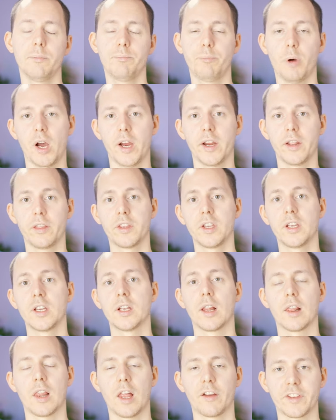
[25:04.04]
and buy the
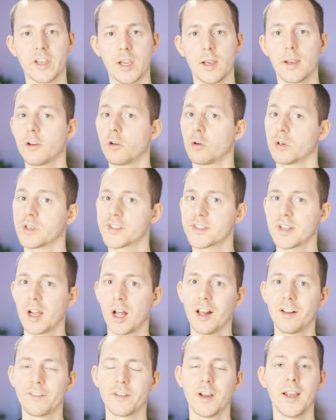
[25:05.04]
Lavier
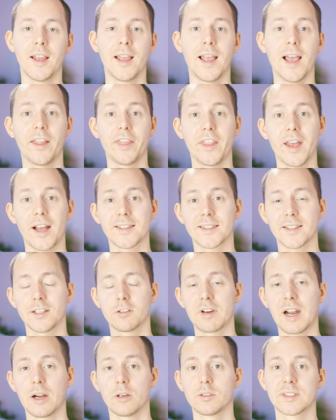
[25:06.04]
yourself, and that's
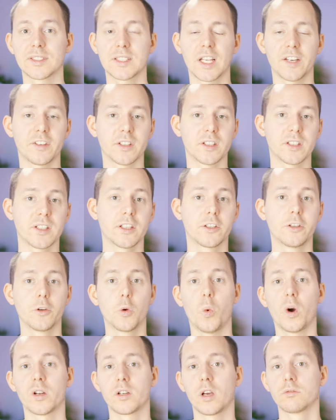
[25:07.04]
around 70 to
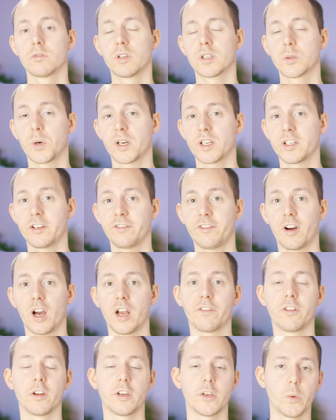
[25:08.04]

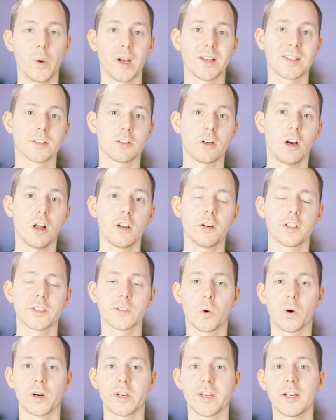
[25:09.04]
125 US dollars
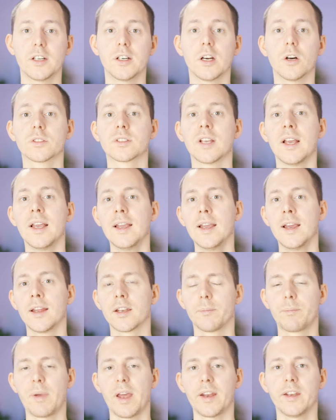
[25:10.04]
or euros,
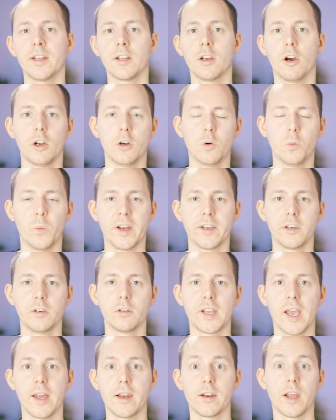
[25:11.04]
depending on when you
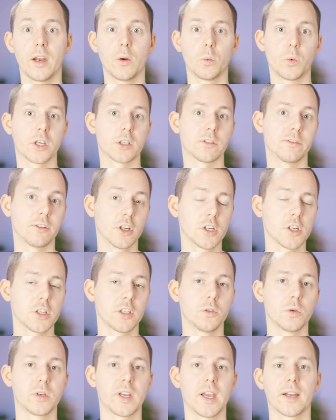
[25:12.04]
get it and which
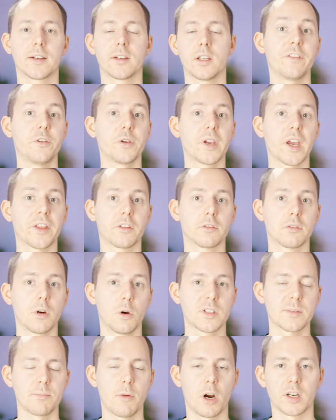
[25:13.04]
version you get, if you get the
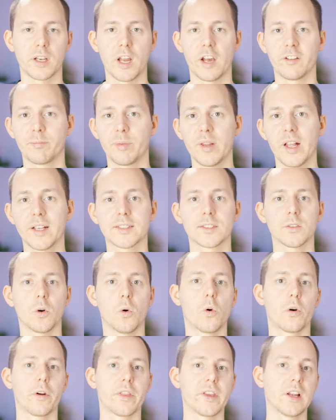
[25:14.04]
Rode SmartLav Plus
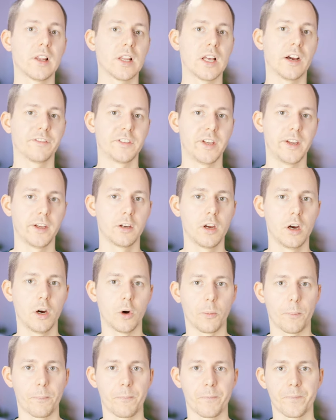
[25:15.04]
or the Lavier
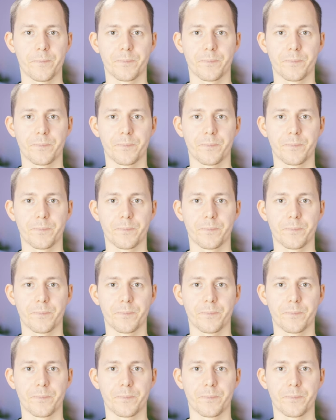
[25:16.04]
Go.